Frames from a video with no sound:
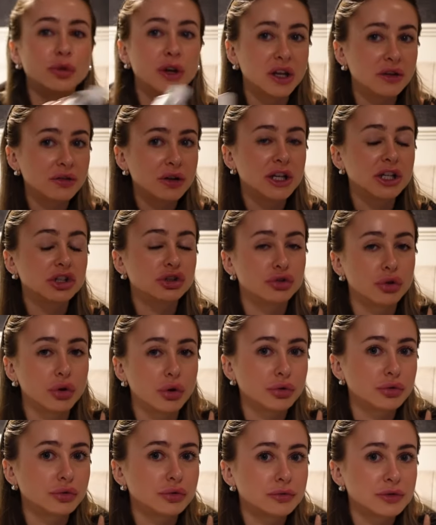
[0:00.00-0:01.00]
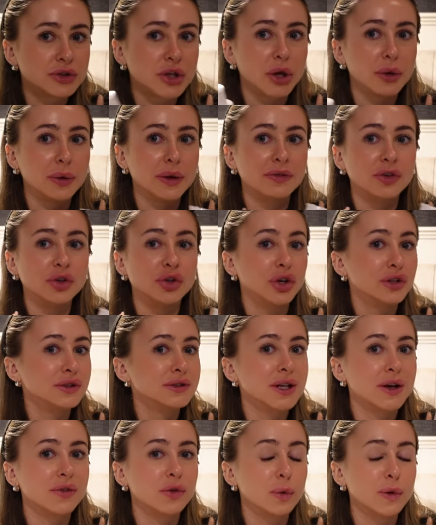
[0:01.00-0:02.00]
really, really strong. So if you don't
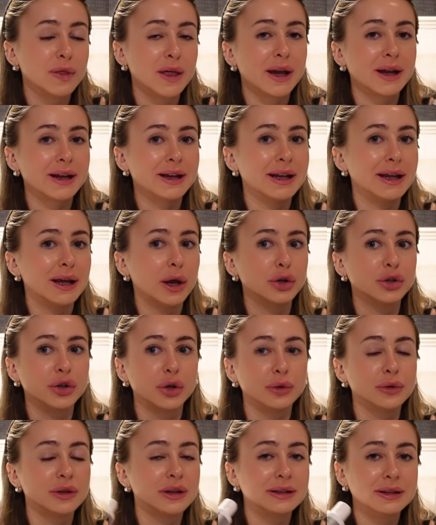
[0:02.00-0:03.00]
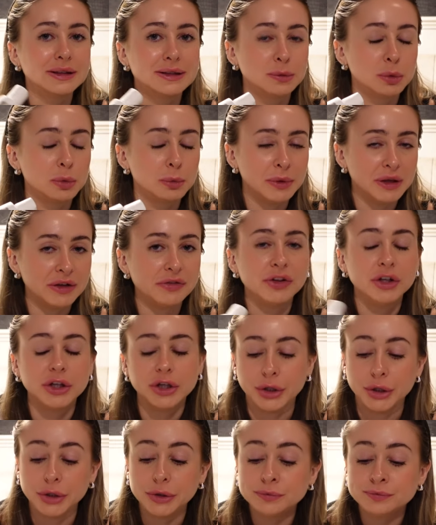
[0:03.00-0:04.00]
suffer with acne, I don't think this would be for
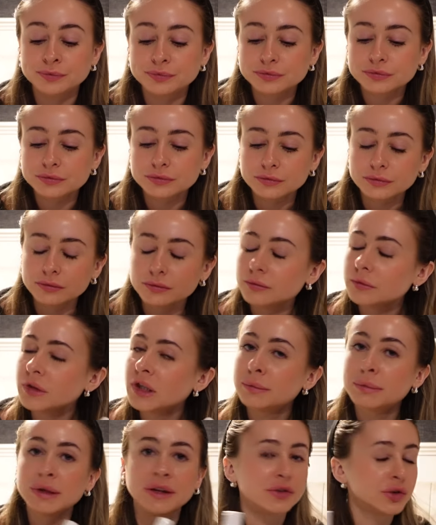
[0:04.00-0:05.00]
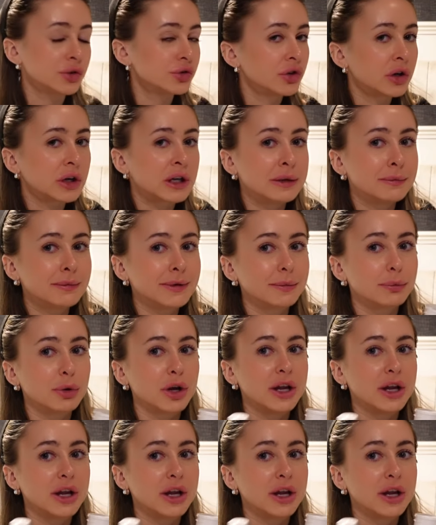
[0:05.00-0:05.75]
you. But if you're struggling with